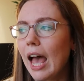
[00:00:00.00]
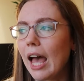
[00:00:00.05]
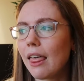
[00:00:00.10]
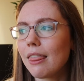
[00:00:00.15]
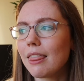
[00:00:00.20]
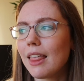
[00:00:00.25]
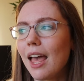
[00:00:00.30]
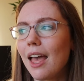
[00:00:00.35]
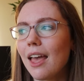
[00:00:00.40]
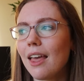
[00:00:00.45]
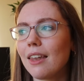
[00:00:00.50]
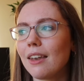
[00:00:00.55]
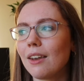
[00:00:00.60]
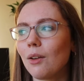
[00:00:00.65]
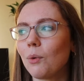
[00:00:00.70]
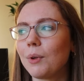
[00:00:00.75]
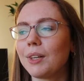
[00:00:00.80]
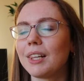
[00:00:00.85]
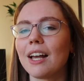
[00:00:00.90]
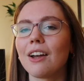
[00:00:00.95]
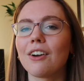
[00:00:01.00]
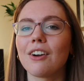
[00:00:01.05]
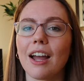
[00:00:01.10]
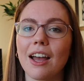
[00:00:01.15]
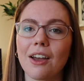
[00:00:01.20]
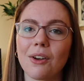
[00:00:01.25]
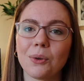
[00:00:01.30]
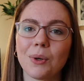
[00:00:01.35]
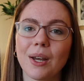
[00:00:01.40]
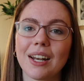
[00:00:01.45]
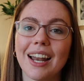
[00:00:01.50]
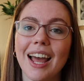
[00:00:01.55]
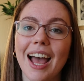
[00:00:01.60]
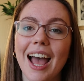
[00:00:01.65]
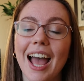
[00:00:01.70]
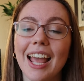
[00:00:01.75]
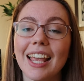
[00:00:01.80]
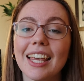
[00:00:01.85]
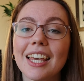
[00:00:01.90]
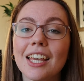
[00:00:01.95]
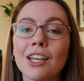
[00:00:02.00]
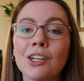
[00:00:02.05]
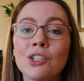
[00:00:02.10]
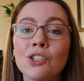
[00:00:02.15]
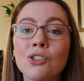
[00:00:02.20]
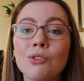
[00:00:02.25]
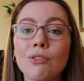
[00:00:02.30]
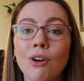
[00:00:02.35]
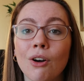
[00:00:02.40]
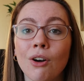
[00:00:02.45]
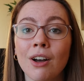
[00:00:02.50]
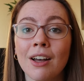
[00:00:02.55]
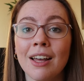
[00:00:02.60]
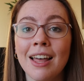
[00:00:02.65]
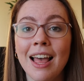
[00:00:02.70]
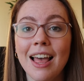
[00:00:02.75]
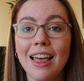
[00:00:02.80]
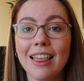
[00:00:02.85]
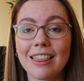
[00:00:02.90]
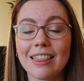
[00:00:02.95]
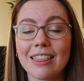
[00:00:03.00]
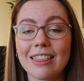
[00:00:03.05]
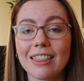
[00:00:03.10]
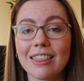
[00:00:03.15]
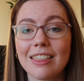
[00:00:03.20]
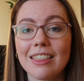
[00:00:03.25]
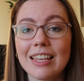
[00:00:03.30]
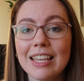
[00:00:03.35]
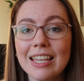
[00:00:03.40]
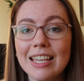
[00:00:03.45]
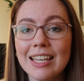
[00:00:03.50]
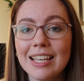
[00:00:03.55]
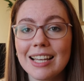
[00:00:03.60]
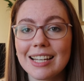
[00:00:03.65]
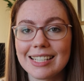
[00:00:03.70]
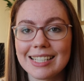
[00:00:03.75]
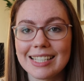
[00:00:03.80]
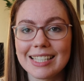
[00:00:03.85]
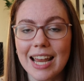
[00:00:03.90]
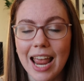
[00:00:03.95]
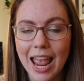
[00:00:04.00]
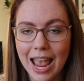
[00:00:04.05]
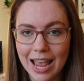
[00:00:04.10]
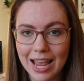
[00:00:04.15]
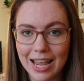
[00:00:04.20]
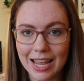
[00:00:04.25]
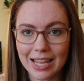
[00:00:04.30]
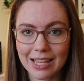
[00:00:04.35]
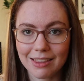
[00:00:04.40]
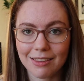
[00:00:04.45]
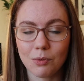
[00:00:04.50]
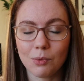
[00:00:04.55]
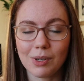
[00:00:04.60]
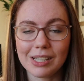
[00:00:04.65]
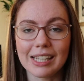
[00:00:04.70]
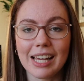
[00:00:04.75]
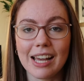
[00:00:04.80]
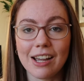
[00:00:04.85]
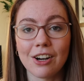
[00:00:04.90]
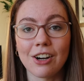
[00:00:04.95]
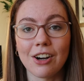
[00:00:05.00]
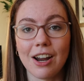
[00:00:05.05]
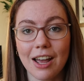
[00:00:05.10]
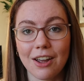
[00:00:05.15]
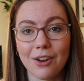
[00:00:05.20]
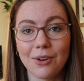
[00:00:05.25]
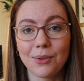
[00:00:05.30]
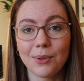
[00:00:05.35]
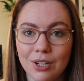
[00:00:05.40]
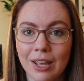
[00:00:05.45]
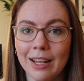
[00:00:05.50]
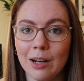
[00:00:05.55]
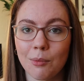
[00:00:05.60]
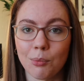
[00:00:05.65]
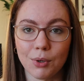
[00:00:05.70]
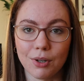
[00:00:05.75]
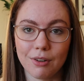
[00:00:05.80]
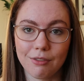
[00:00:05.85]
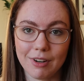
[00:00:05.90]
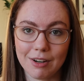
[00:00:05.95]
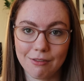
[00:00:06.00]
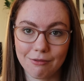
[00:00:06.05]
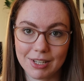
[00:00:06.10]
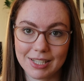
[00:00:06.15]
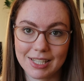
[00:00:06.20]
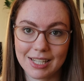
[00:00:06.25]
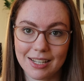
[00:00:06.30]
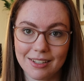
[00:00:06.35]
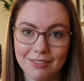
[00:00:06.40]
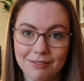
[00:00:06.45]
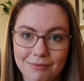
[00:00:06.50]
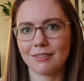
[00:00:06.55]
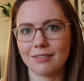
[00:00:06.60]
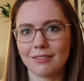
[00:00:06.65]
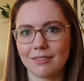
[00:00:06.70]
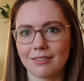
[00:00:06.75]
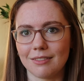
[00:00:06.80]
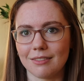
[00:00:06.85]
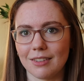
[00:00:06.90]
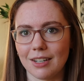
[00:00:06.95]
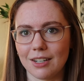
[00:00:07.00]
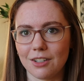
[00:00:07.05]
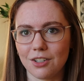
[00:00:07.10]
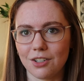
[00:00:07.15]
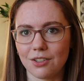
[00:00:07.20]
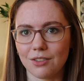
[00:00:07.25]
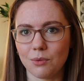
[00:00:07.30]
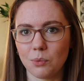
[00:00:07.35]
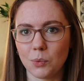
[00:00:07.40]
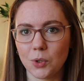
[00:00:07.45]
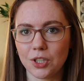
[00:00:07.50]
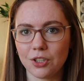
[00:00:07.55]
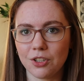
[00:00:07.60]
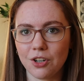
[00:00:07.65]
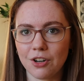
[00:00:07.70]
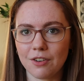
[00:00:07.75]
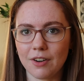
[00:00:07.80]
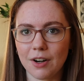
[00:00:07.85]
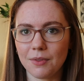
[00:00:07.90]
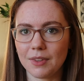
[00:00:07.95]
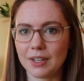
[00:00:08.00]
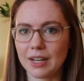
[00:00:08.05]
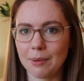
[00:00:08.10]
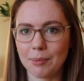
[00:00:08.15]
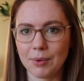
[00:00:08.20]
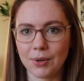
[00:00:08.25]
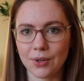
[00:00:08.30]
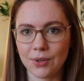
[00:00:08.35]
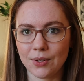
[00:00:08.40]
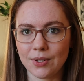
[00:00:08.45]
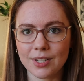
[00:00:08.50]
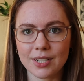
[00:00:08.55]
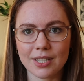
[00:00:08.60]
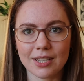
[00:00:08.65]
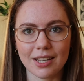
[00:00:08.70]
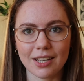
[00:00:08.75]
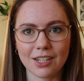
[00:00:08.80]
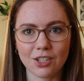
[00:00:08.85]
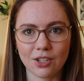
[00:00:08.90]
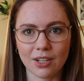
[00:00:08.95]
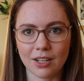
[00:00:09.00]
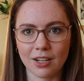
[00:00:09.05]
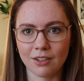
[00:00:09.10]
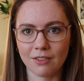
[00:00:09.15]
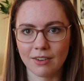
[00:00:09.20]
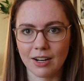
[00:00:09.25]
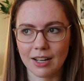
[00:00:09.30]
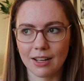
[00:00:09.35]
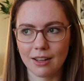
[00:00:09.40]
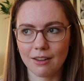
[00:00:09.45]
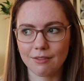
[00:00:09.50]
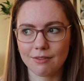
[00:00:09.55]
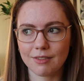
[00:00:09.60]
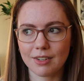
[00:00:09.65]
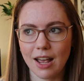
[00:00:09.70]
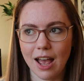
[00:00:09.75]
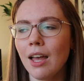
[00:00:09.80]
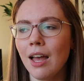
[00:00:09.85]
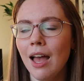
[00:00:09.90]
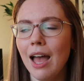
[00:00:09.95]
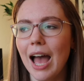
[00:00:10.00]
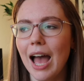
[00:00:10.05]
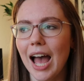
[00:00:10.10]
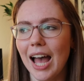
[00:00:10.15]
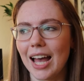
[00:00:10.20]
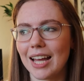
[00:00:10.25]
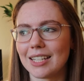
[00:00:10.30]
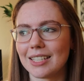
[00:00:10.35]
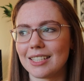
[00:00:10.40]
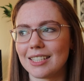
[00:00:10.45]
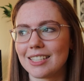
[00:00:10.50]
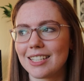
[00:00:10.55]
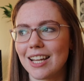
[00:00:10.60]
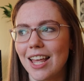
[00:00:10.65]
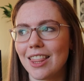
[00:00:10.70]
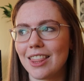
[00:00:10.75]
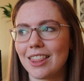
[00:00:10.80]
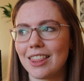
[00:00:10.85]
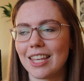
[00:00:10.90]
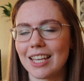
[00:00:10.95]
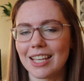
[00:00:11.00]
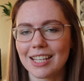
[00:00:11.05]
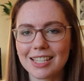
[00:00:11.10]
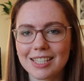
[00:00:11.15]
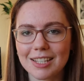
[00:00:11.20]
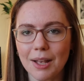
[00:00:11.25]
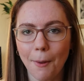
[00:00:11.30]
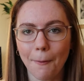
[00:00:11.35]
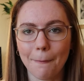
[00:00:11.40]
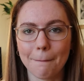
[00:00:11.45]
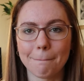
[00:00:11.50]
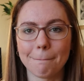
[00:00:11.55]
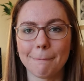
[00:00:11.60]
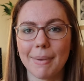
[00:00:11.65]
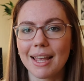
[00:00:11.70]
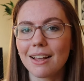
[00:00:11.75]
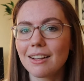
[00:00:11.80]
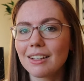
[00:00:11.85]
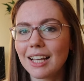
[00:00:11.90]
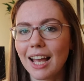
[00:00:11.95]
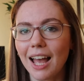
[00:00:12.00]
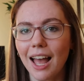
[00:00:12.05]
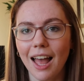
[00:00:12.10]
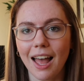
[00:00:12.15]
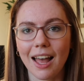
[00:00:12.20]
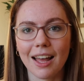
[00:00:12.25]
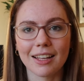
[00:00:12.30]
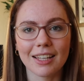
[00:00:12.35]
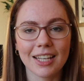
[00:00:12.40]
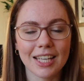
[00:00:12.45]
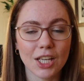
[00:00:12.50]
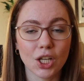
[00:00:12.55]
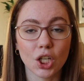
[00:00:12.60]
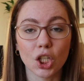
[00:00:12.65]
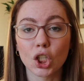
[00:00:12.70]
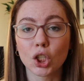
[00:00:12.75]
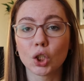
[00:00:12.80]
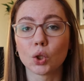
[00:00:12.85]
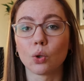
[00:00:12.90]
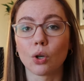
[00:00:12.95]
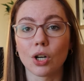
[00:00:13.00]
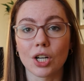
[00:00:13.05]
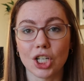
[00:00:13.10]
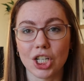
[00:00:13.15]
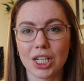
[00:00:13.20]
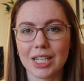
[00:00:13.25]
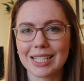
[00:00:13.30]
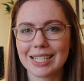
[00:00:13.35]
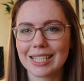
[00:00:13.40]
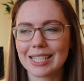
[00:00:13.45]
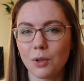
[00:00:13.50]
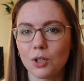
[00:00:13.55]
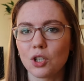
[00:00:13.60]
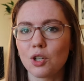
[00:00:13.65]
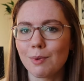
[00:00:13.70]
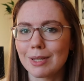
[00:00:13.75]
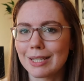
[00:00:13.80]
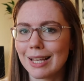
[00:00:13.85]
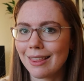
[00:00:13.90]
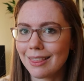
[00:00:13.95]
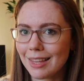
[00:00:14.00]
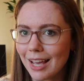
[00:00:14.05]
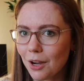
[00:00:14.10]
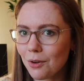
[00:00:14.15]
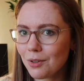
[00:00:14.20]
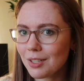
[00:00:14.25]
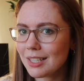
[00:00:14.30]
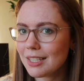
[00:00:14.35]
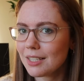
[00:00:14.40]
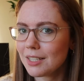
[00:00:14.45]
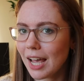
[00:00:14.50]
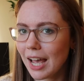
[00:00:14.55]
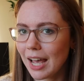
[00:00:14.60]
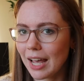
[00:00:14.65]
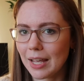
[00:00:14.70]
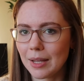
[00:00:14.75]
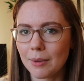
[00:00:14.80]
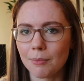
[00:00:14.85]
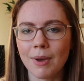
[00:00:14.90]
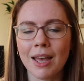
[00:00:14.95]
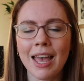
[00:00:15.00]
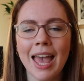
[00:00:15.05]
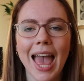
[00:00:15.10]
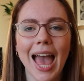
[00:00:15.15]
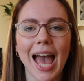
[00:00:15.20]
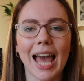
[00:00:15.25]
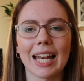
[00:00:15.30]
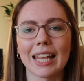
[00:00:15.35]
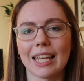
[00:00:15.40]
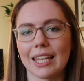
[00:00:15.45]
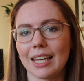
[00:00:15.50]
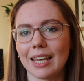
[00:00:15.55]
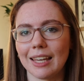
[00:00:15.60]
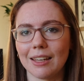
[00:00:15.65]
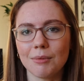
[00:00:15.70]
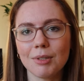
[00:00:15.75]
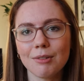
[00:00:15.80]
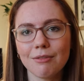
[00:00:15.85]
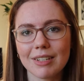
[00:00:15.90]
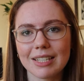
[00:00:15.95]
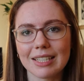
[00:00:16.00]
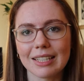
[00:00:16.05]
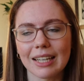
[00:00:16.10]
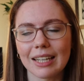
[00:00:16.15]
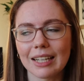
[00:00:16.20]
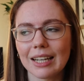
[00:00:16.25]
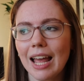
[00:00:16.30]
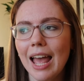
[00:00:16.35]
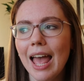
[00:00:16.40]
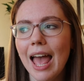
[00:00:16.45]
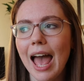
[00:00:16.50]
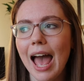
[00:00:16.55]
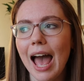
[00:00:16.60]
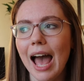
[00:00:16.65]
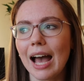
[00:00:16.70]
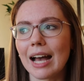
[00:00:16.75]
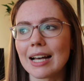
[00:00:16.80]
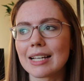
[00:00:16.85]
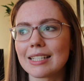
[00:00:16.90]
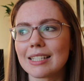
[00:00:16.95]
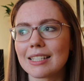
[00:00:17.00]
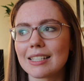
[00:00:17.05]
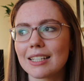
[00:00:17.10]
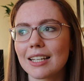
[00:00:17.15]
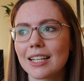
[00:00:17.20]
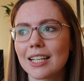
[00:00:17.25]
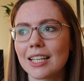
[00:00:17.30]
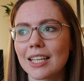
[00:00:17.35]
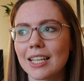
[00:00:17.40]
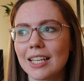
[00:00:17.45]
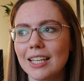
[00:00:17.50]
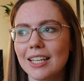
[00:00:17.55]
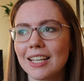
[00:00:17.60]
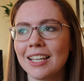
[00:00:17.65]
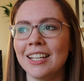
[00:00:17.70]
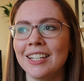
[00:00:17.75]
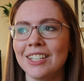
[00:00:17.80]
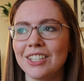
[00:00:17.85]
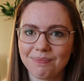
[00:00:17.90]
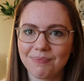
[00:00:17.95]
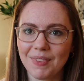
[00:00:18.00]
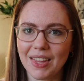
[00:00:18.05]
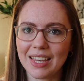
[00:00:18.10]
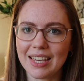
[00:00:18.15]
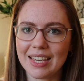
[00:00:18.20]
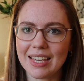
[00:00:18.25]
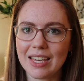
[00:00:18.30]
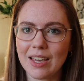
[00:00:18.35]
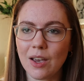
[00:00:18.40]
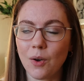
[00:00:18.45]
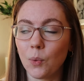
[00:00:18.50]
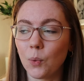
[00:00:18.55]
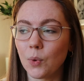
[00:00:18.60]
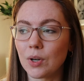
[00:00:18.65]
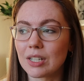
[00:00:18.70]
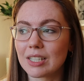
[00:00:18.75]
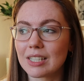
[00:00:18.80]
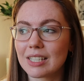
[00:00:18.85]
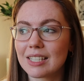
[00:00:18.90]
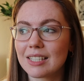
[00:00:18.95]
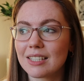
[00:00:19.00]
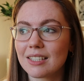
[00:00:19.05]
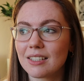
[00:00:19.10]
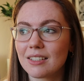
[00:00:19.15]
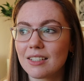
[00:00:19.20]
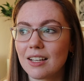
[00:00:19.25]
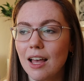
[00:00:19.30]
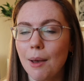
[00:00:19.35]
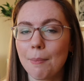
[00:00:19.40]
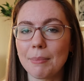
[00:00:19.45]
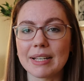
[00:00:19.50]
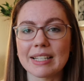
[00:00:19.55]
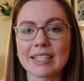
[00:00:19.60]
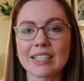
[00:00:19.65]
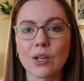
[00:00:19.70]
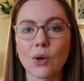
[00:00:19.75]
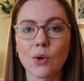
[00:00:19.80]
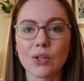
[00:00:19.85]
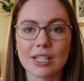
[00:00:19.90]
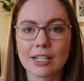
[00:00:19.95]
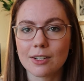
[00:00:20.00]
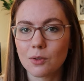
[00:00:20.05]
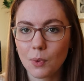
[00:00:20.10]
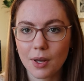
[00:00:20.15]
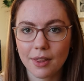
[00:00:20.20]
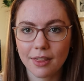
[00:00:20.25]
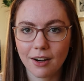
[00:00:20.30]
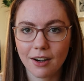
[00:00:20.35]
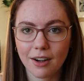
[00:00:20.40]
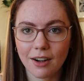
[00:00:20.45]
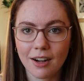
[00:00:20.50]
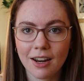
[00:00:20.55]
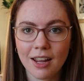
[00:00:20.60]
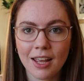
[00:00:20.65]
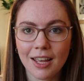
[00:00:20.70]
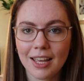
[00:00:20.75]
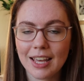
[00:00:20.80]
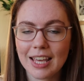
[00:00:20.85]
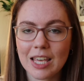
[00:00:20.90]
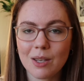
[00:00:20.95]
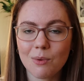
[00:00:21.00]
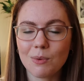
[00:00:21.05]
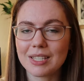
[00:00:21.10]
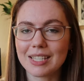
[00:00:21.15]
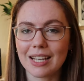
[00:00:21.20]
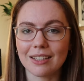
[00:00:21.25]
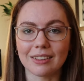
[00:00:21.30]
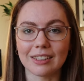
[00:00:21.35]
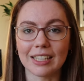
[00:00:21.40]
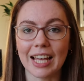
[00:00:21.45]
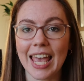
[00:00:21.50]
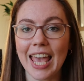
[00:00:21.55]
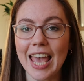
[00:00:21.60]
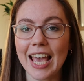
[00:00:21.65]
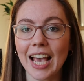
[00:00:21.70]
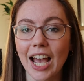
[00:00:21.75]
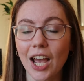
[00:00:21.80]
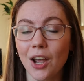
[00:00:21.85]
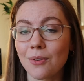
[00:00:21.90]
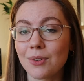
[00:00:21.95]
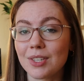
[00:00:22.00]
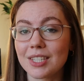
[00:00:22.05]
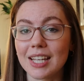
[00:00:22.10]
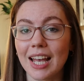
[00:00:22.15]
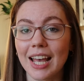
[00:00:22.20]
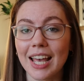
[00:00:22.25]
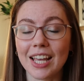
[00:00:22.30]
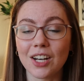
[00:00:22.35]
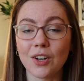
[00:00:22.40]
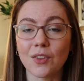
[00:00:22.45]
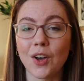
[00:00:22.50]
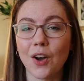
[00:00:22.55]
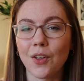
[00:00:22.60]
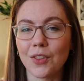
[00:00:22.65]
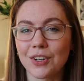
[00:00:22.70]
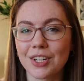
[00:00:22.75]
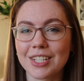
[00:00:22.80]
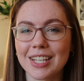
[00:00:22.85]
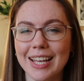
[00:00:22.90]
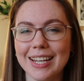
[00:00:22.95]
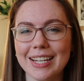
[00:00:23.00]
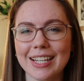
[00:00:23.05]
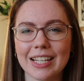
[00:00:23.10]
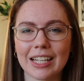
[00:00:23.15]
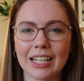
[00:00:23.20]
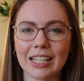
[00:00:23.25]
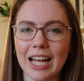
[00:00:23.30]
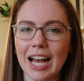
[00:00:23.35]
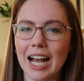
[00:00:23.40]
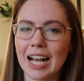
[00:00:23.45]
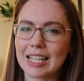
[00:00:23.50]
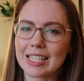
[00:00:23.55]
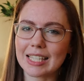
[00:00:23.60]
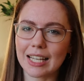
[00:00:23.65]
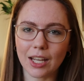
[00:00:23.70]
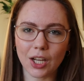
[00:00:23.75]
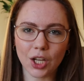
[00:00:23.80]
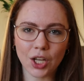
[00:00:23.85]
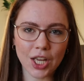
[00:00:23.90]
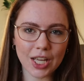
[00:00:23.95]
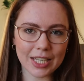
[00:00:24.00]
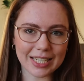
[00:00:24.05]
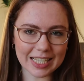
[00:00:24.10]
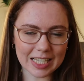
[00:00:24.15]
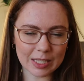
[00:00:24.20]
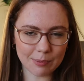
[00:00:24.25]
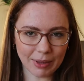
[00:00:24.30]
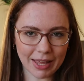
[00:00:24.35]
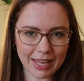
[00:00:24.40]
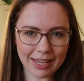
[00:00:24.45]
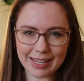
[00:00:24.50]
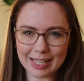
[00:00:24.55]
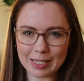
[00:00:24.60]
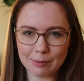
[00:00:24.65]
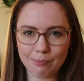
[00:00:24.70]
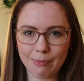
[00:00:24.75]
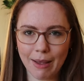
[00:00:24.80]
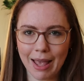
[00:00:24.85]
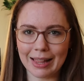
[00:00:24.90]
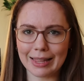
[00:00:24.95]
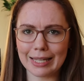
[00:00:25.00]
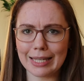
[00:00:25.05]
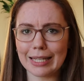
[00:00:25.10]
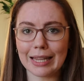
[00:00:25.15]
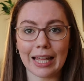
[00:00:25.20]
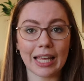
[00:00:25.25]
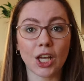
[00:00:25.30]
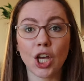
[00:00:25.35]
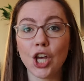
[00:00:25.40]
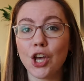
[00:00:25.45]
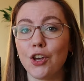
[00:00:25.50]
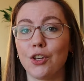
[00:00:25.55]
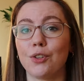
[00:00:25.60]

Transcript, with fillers: And then we let her out, and I kid you not, the day that we let her out, she had a boyfriend visit. I don't know, word got around the neighborhood that she had arrived, and this male cat, gorgeous, she was in the house at the time, and he came to visit, and he he was besotted with her. He was laying outside on the other side of the glass, like displaying his belly like